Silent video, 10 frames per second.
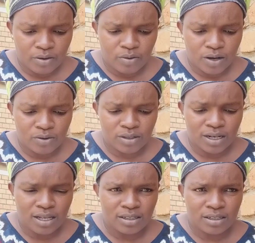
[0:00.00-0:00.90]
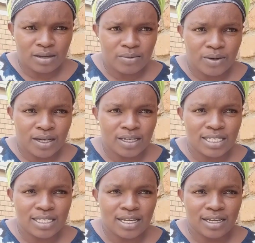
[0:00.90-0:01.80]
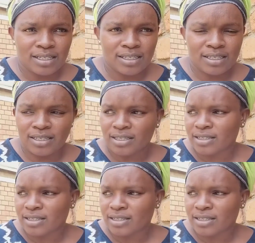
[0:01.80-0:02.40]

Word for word: when was the last time you had sex